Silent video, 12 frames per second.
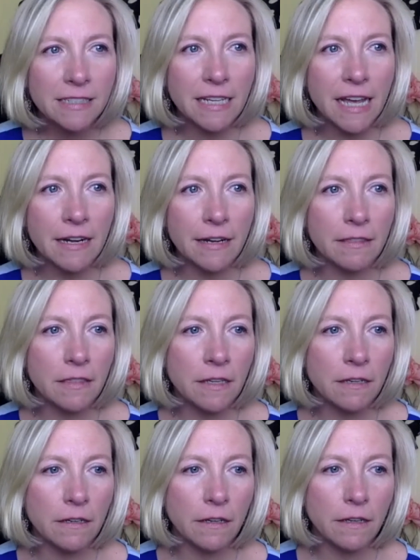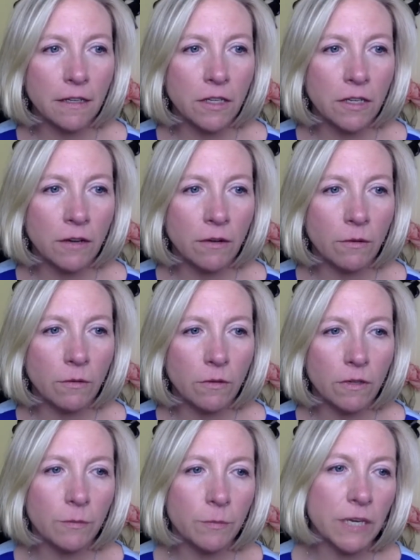And I think,
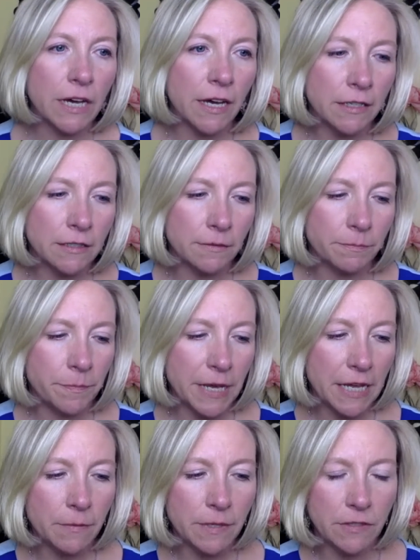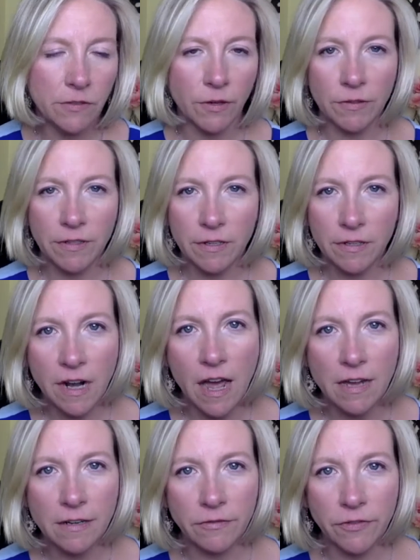because babies are
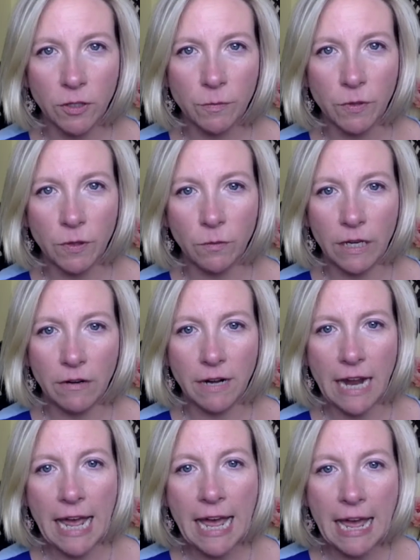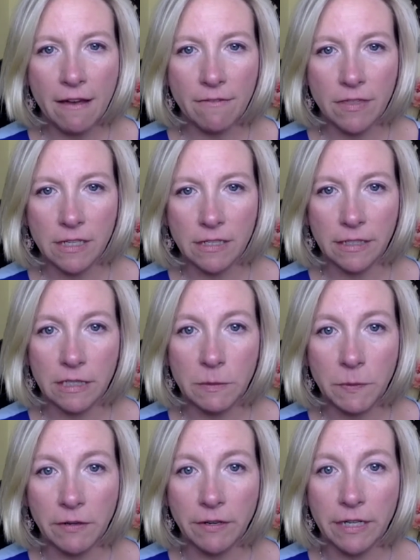nonverbal, we don't have this
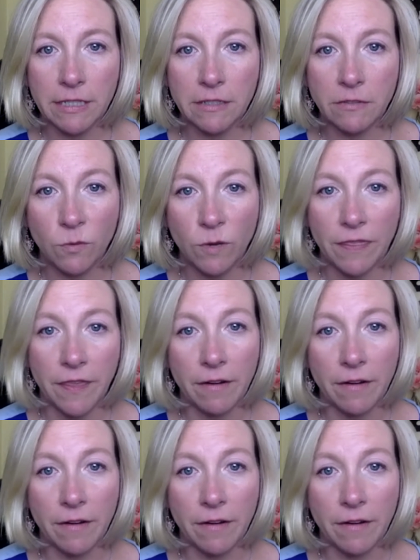experience of what they're